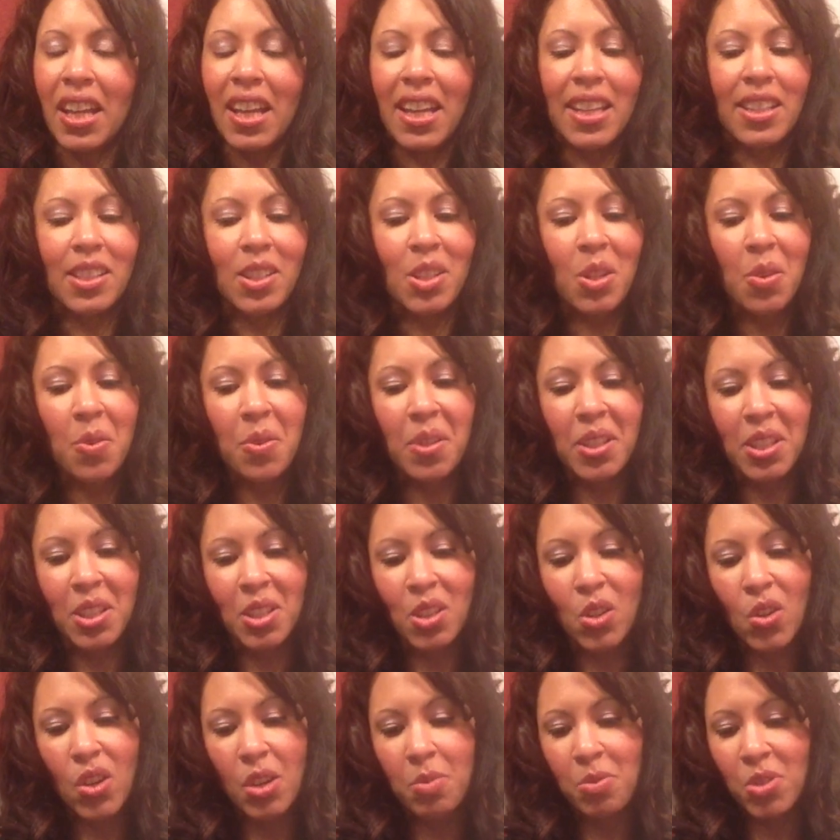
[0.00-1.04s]
And so in
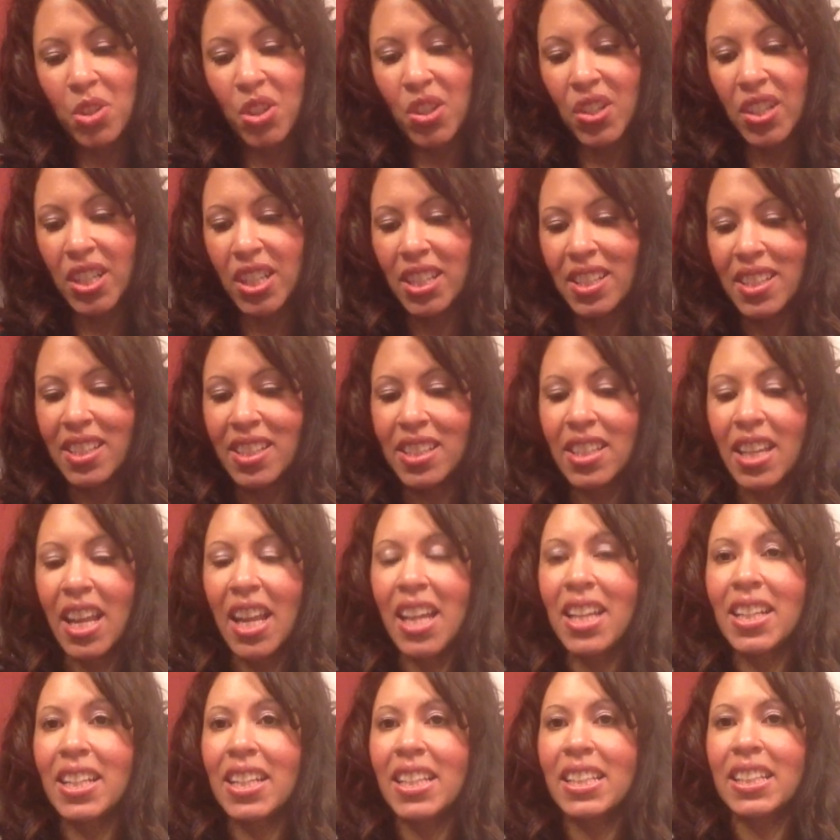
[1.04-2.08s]
scripture, it's
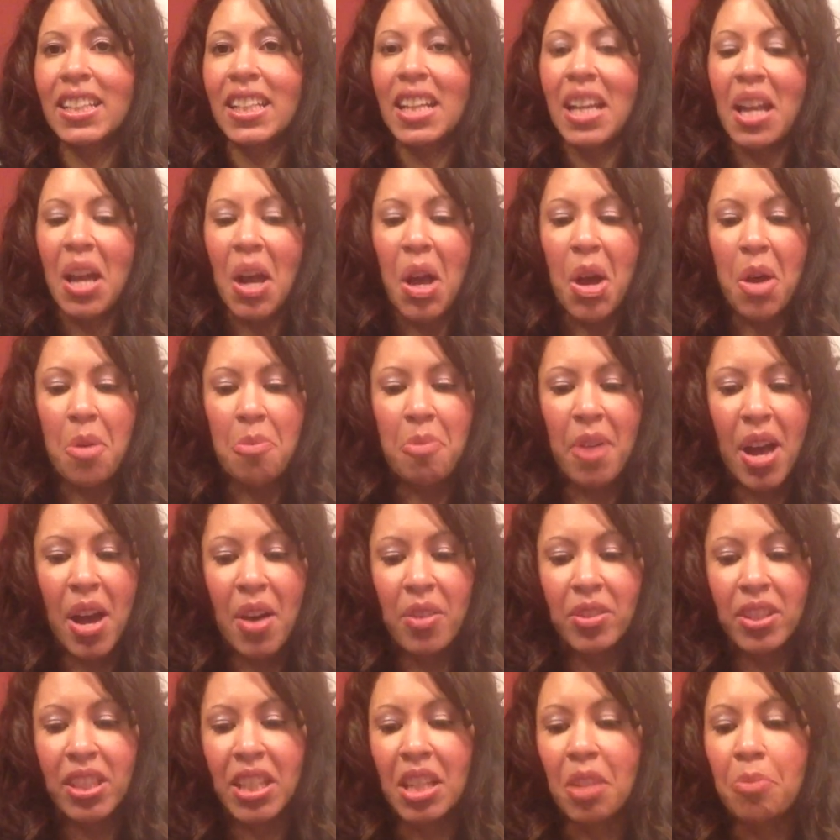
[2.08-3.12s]
stated
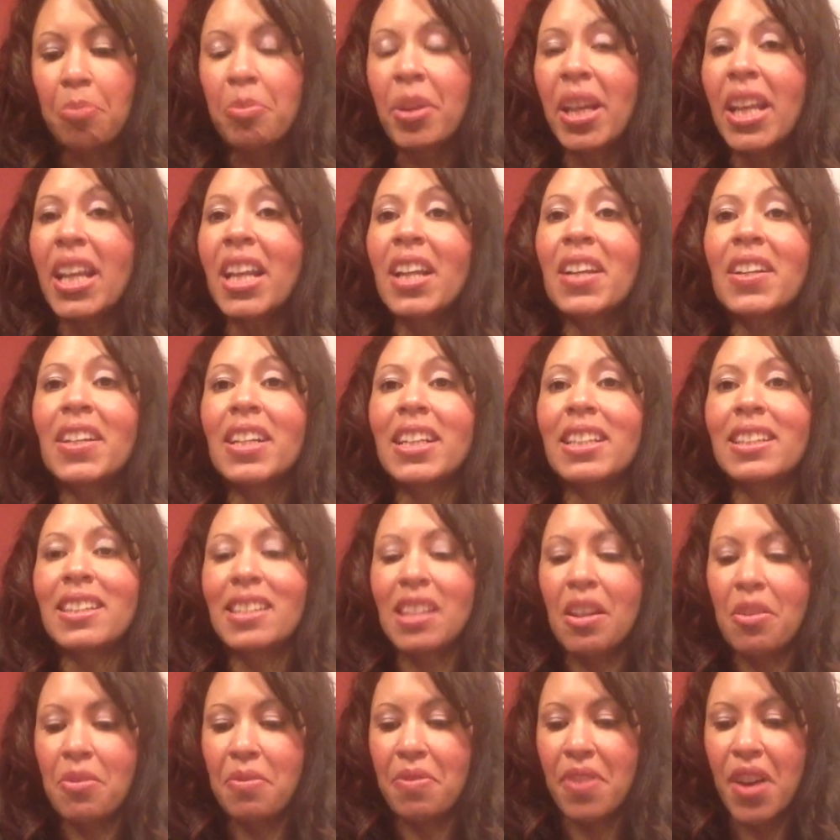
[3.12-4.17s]
about the appearance
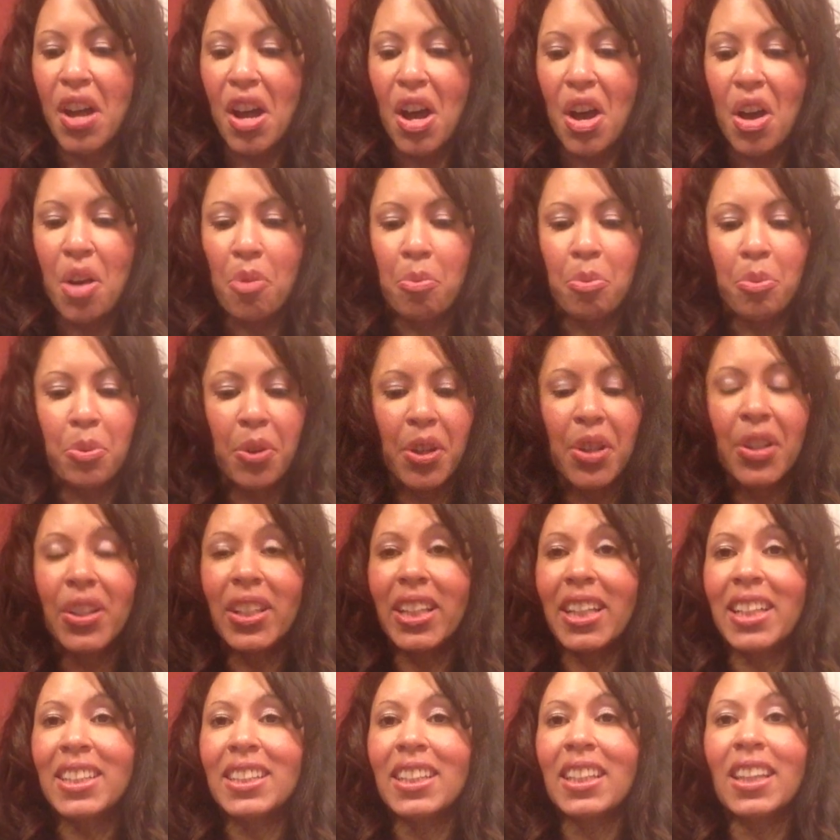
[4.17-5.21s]
of a
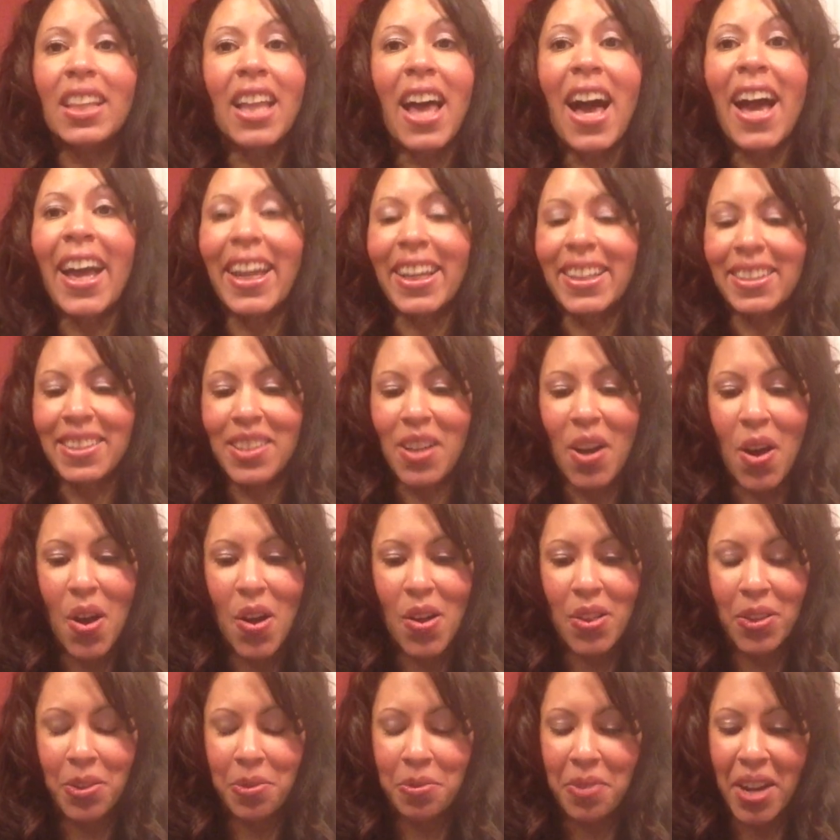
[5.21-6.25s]
brilliant light
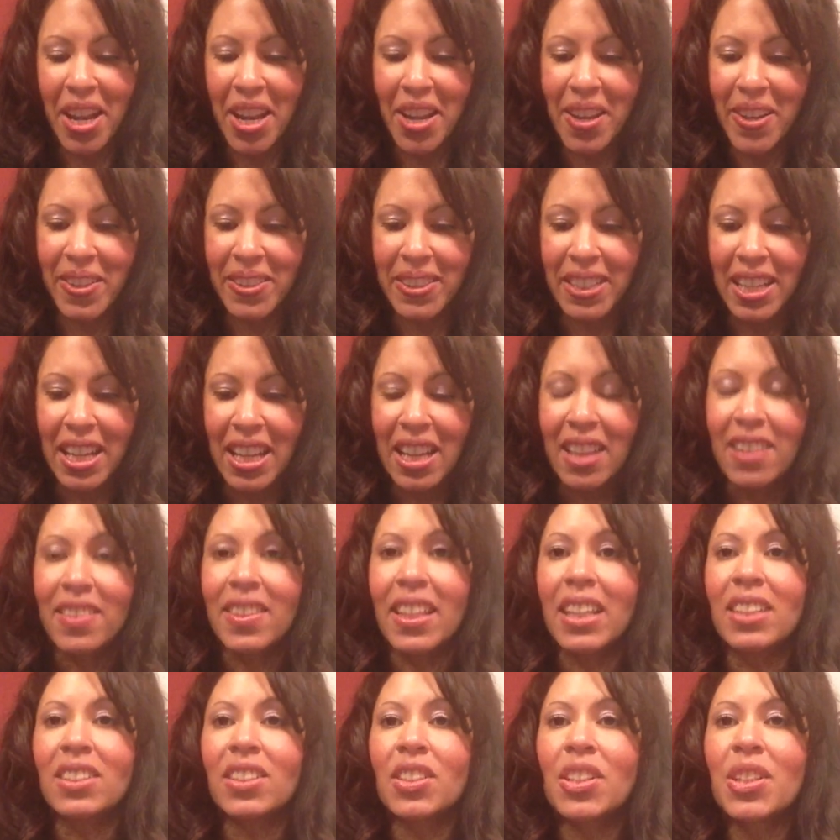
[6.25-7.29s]
all around
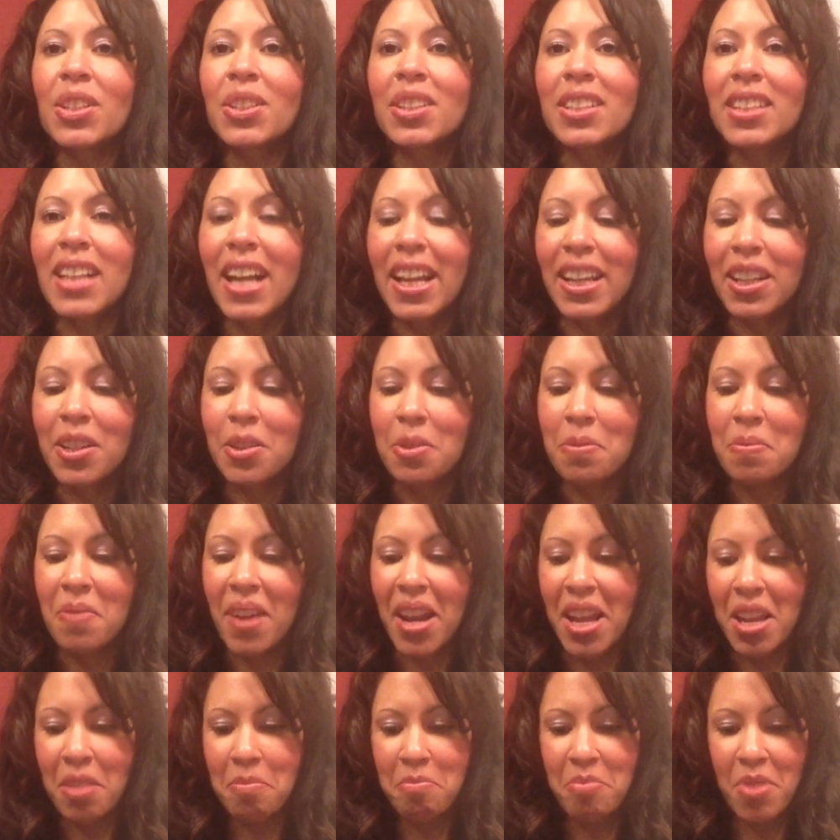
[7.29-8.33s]
that looked like a
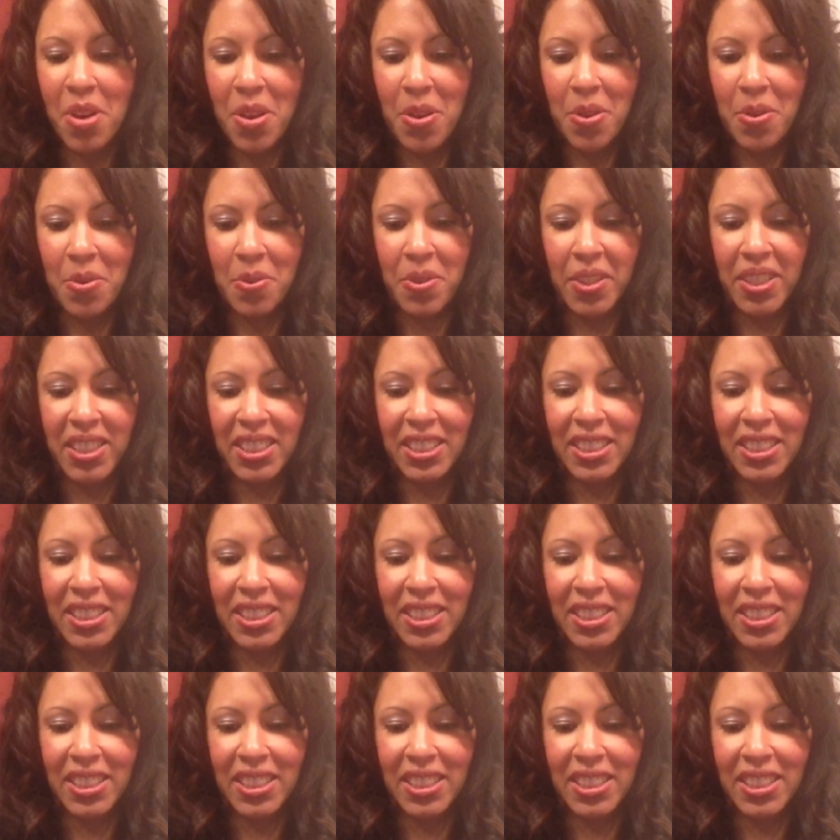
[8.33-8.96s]
rainbow.